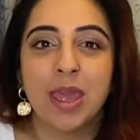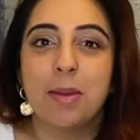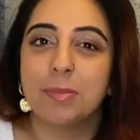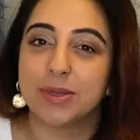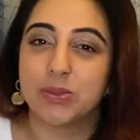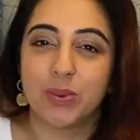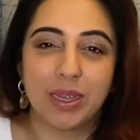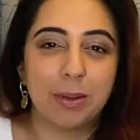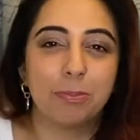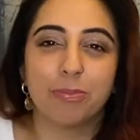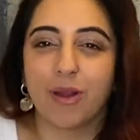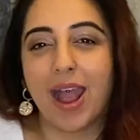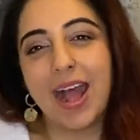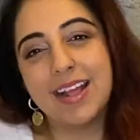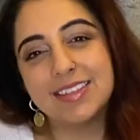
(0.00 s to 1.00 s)
between
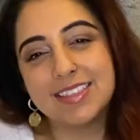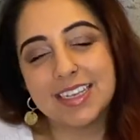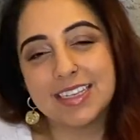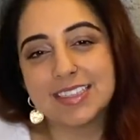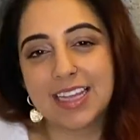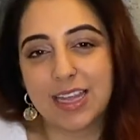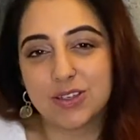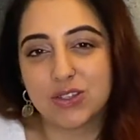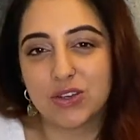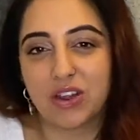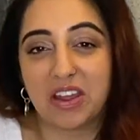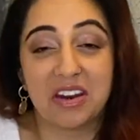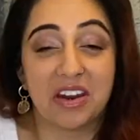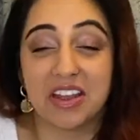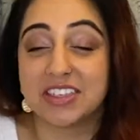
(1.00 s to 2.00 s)
brands etc,
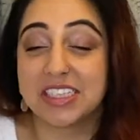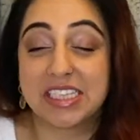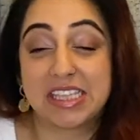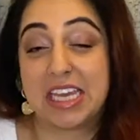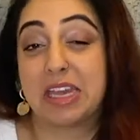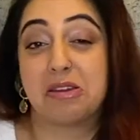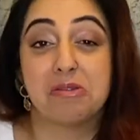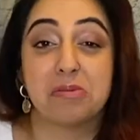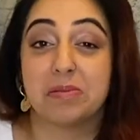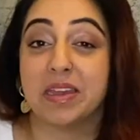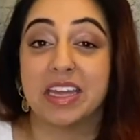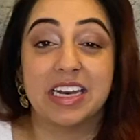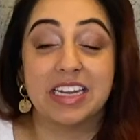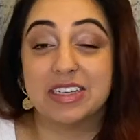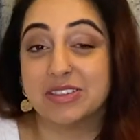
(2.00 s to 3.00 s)
and I just think it would be
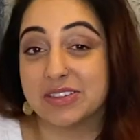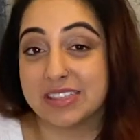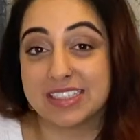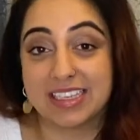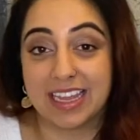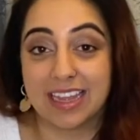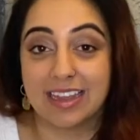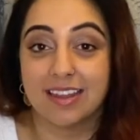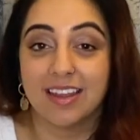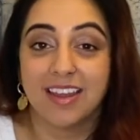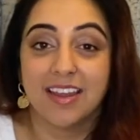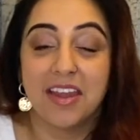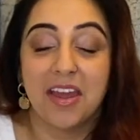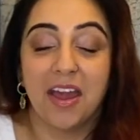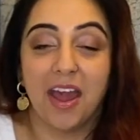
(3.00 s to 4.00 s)
an interesting
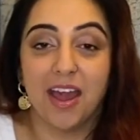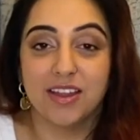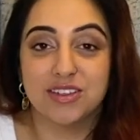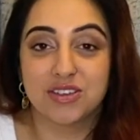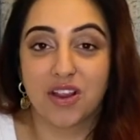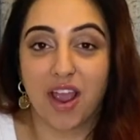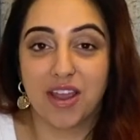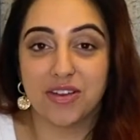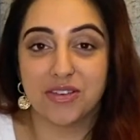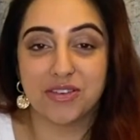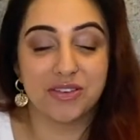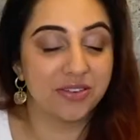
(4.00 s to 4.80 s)
try on.